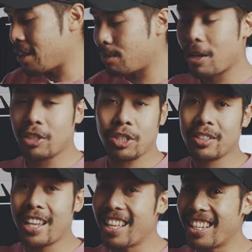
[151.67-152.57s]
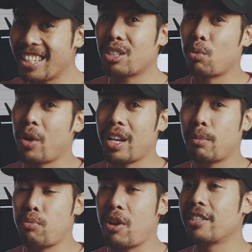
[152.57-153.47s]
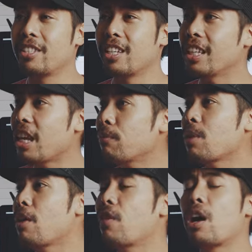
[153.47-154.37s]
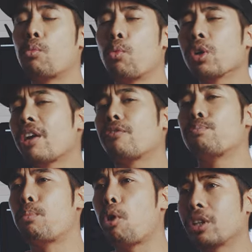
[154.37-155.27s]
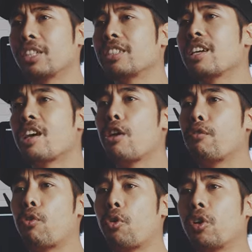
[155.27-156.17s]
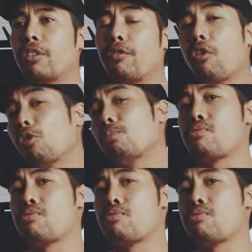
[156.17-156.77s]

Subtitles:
as mentioned, it is quite pricey, and even if I would have bought it for the full